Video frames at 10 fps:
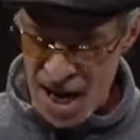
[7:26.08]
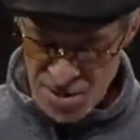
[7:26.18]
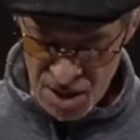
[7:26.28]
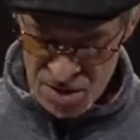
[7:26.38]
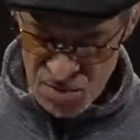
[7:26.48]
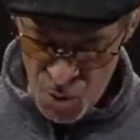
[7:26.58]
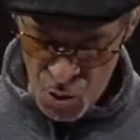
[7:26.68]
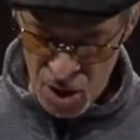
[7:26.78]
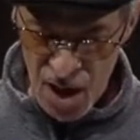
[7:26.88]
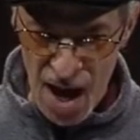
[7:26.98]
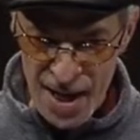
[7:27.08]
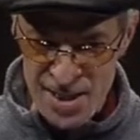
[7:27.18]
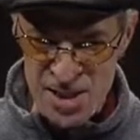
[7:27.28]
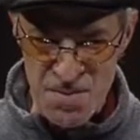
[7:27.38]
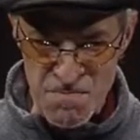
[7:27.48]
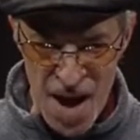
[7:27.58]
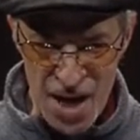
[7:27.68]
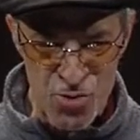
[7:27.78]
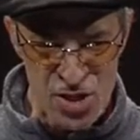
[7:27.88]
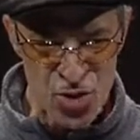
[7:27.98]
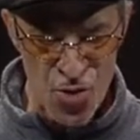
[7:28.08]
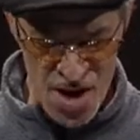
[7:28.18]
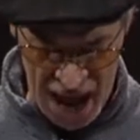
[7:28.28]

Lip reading: cannot moralize the migratory